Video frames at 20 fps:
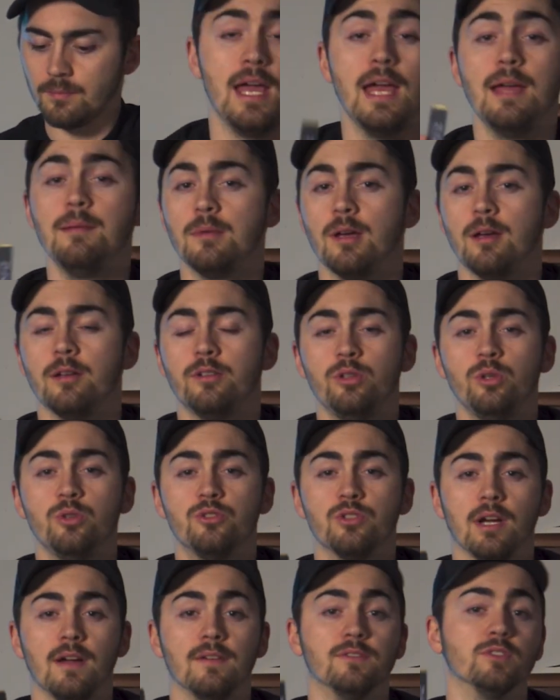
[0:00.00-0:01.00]
M.2
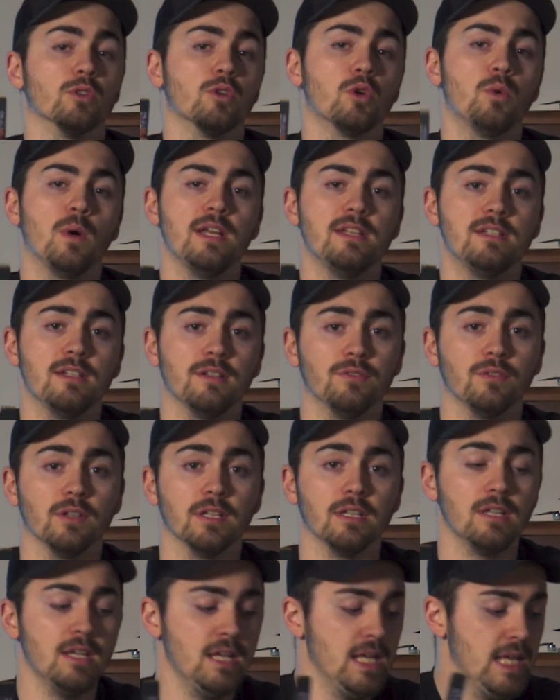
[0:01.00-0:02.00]
drives are quite different,